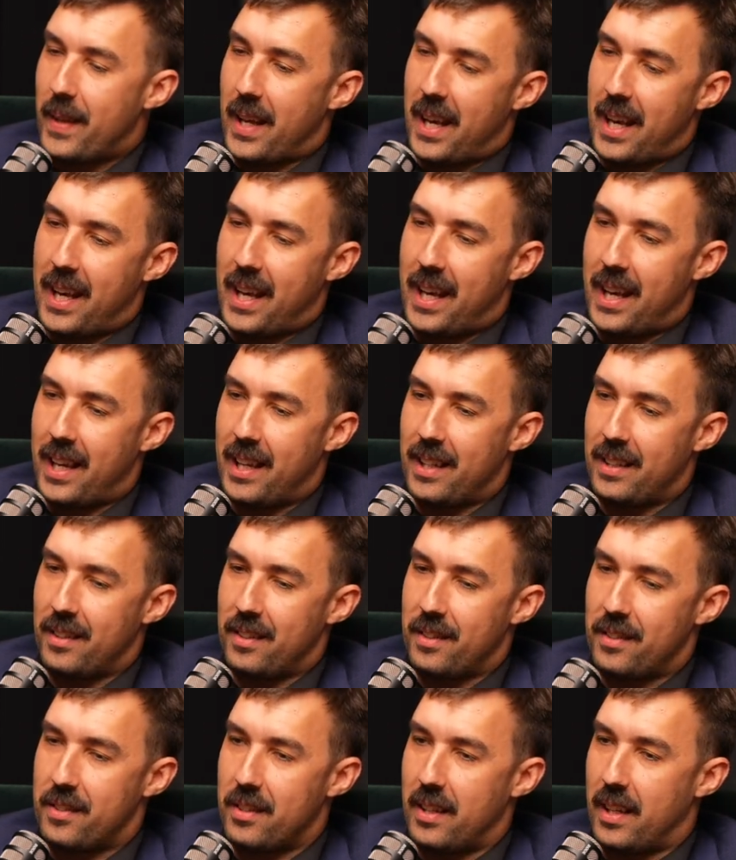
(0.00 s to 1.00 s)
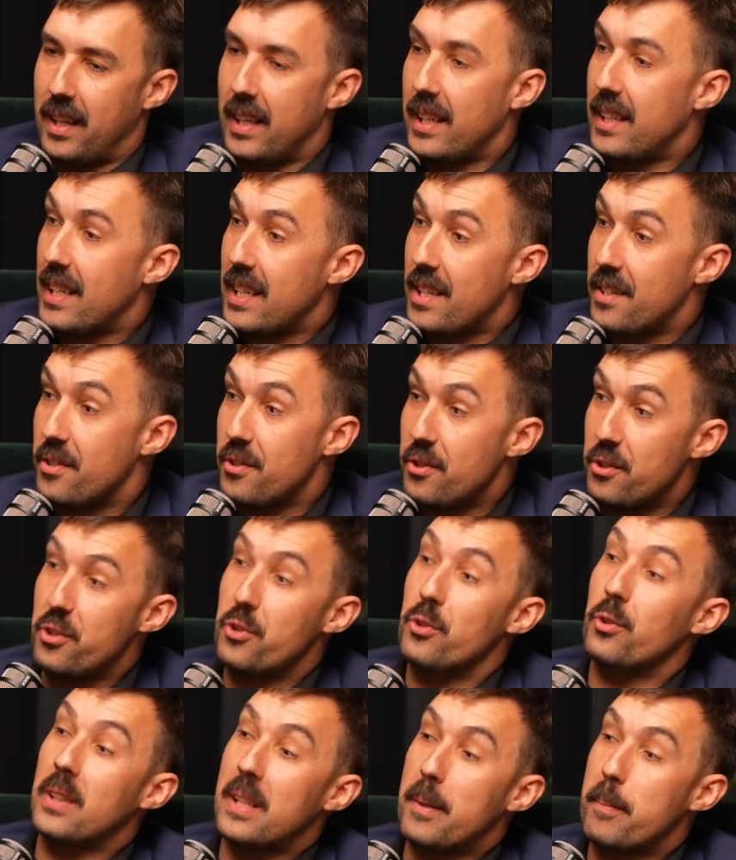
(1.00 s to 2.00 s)
And uh, in his
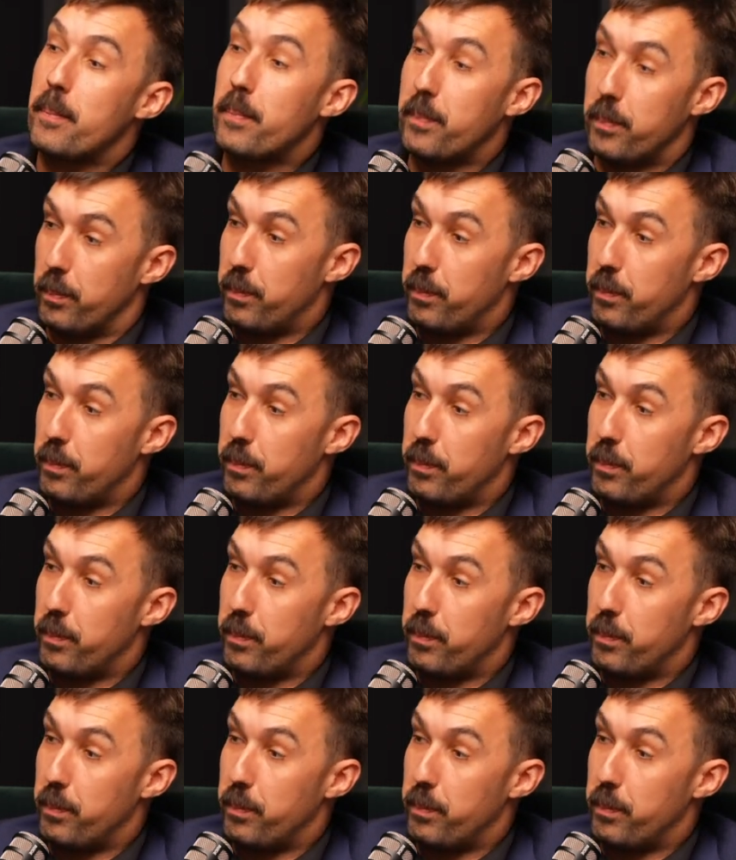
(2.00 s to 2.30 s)
newly